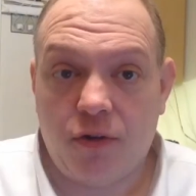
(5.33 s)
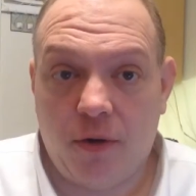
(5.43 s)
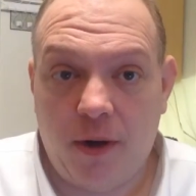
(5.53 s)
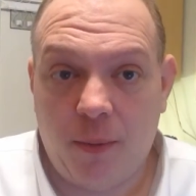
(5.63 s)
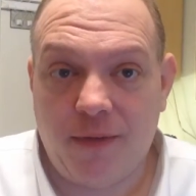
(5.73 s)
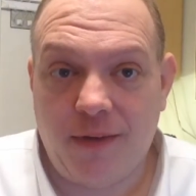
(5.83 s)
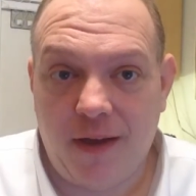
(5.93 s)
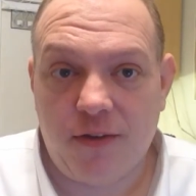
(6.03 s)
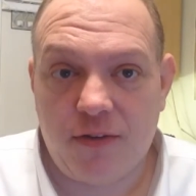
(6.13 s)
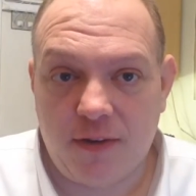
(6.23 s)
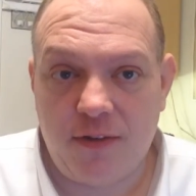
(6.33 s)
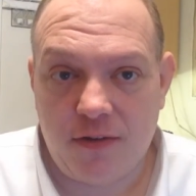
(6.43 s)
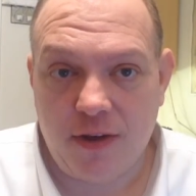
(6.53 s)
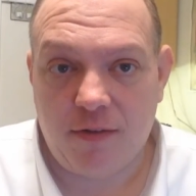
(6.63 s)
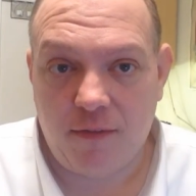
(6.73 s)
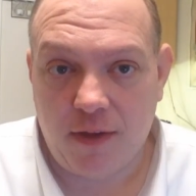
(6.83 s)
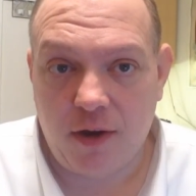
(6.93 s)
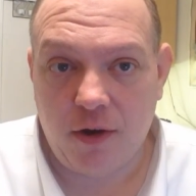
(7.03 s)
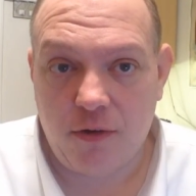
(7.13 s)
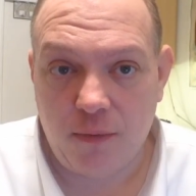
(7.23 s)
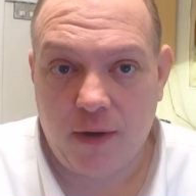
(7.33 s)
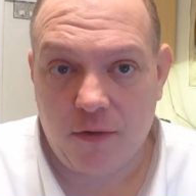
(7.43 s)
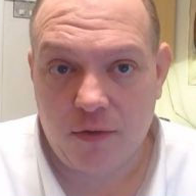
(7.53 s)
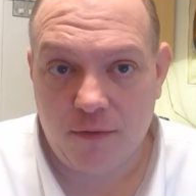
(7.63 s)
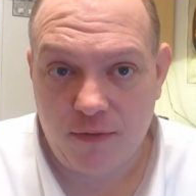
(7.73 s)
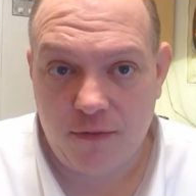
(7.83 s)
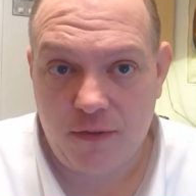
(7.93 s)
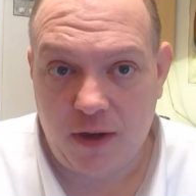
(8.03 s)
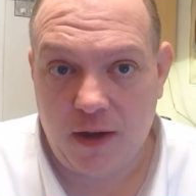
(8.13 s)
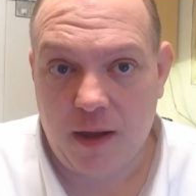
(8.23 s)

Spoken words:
Stone here with day 67 of the year 2015